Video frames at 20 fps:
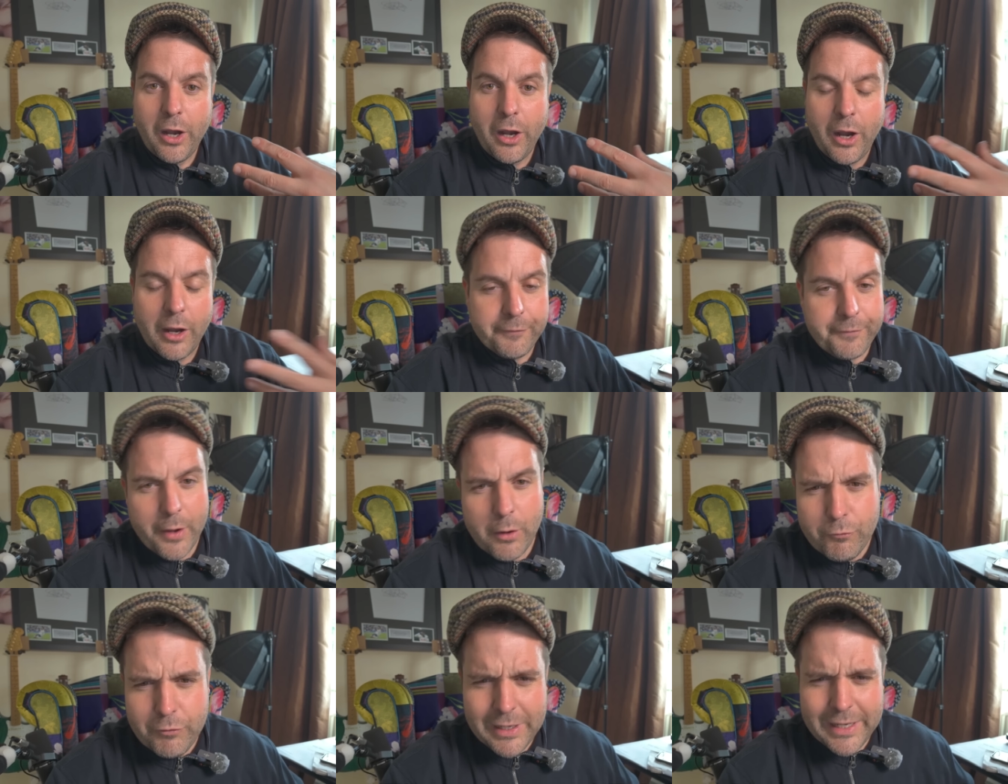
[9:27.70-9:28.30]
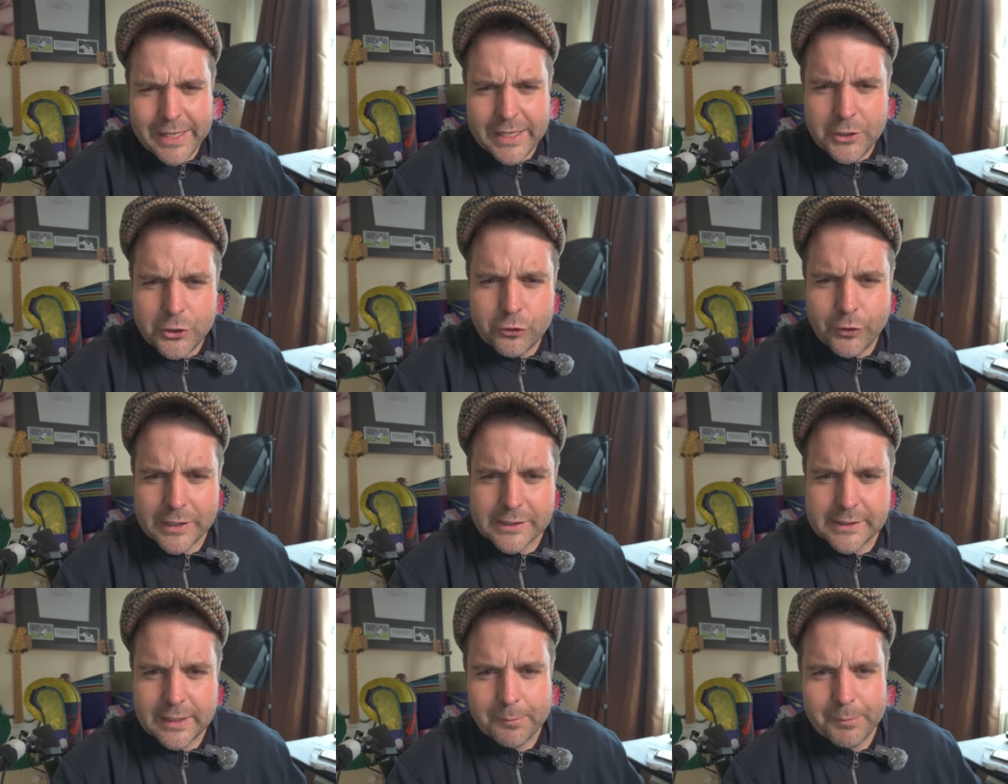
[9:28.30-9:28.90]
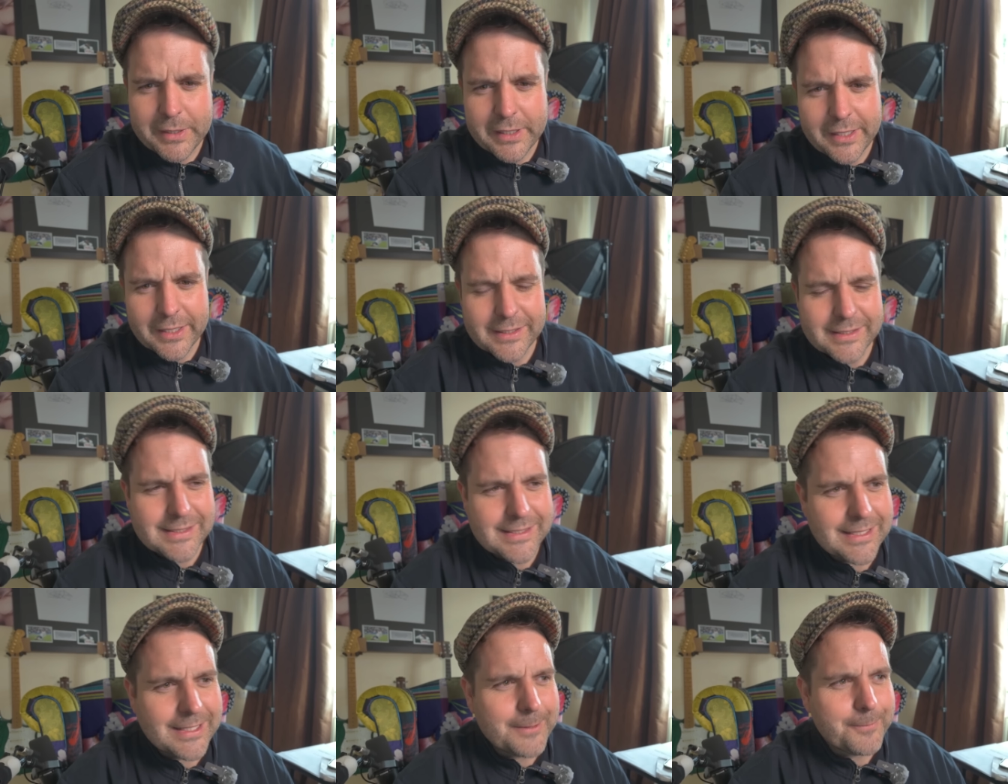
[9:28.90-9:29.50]
I found really interesting
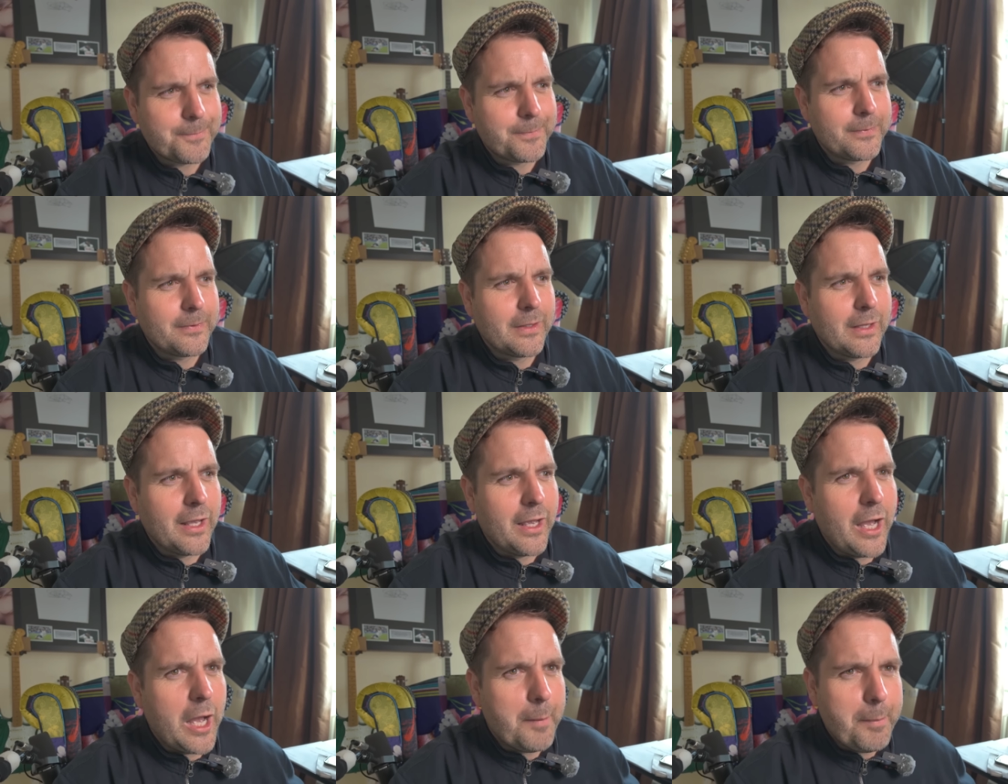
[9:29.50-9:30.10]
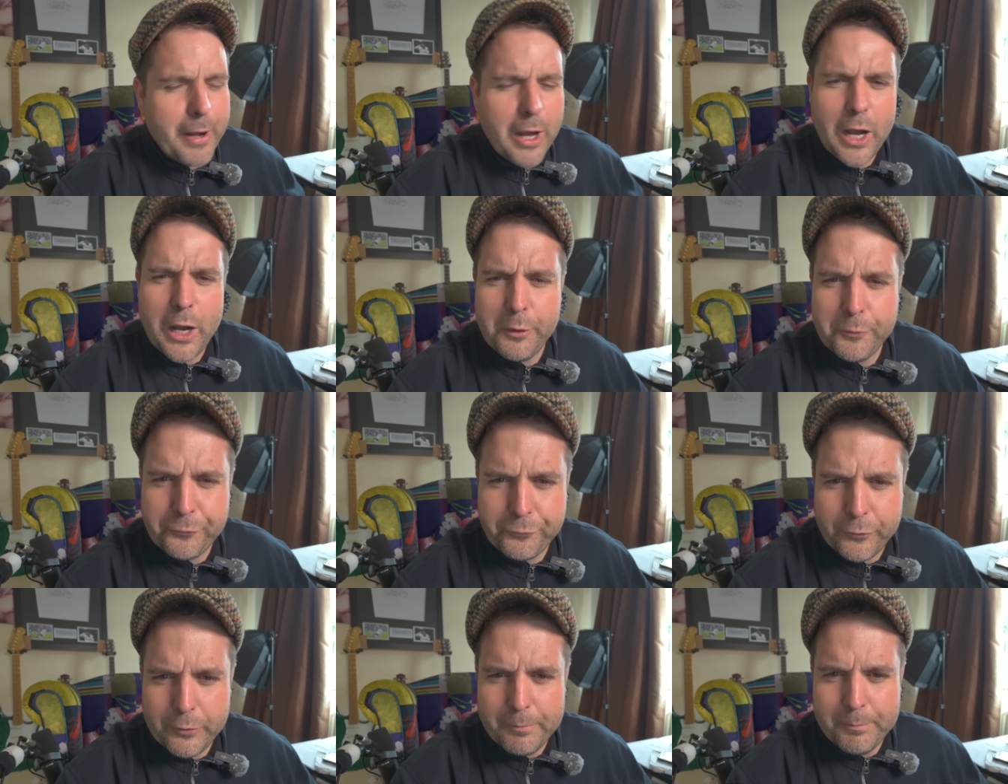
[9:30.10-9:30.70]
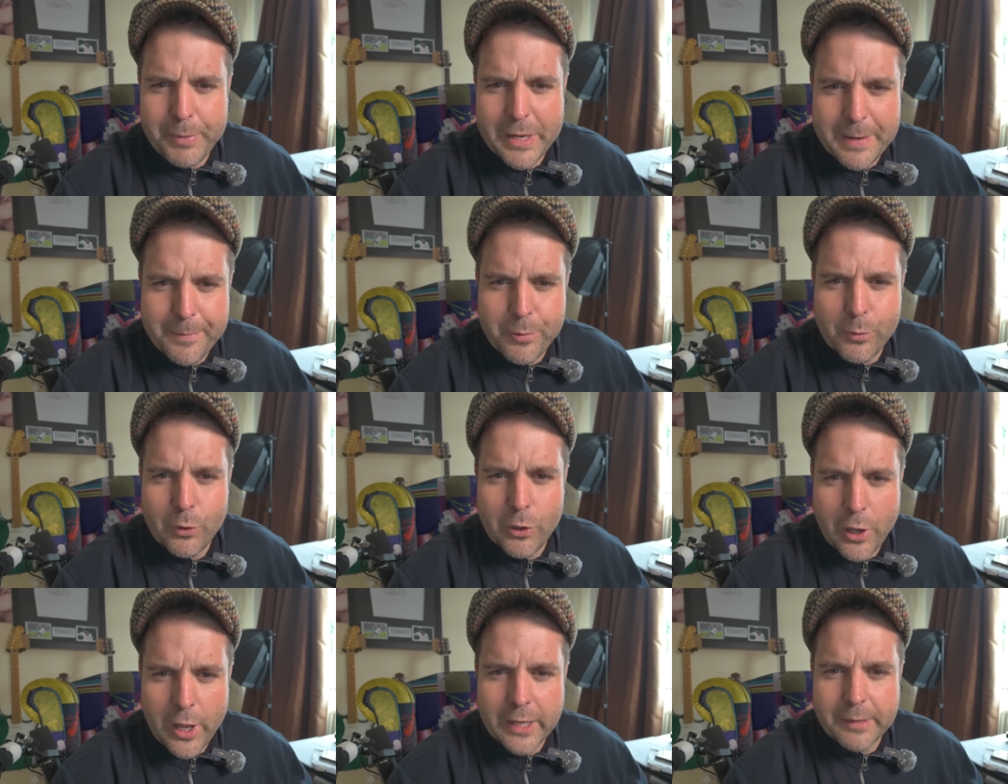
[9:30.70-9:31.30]
because apart from
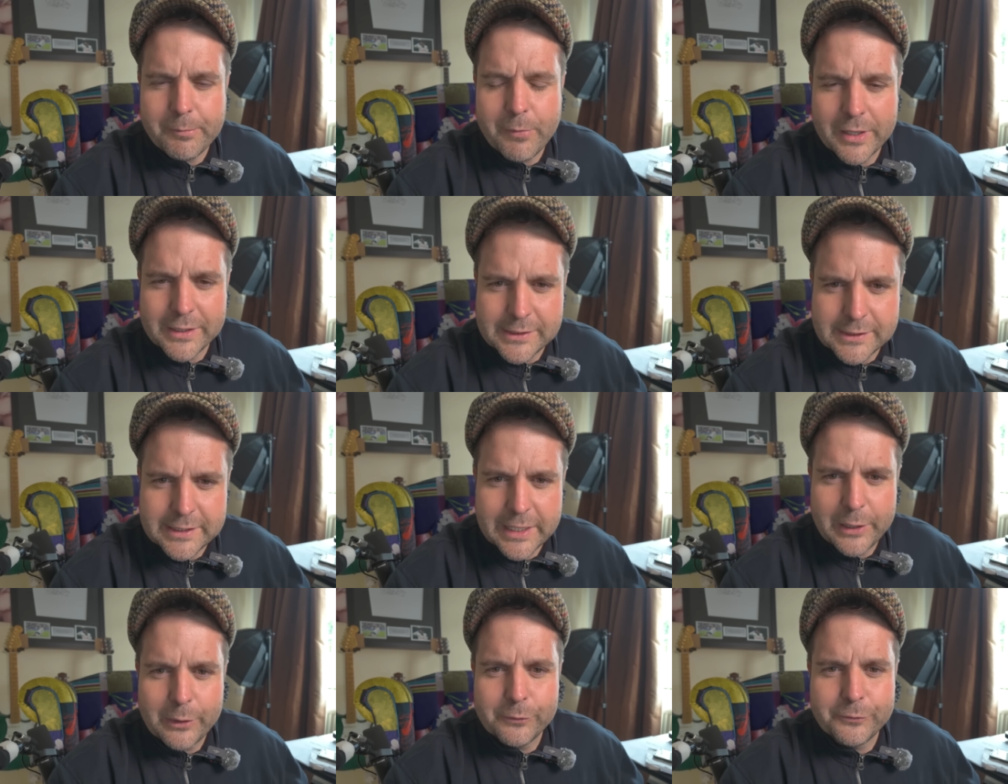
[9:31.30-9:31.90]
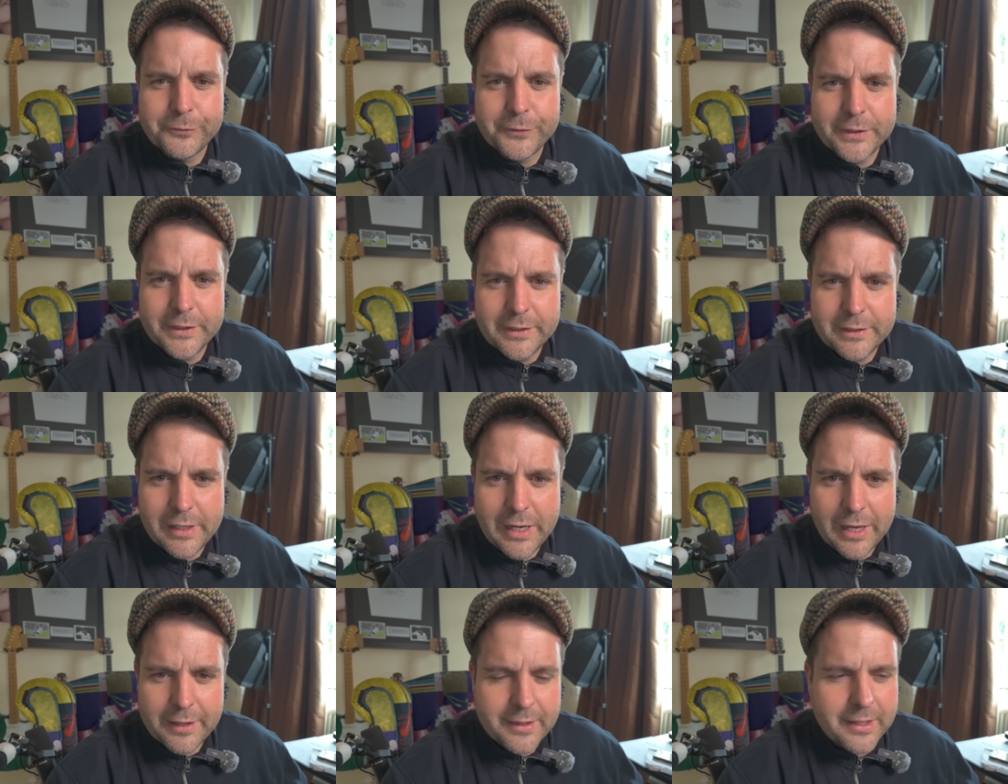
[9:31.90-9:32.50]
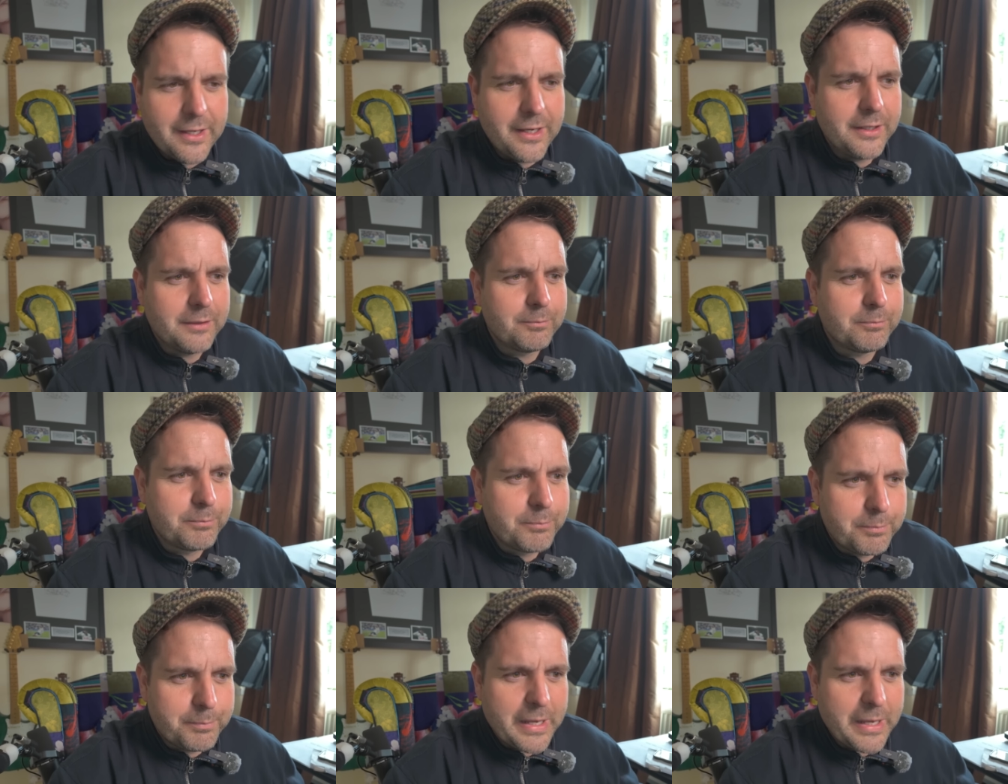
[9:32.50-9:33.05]
people like myself and other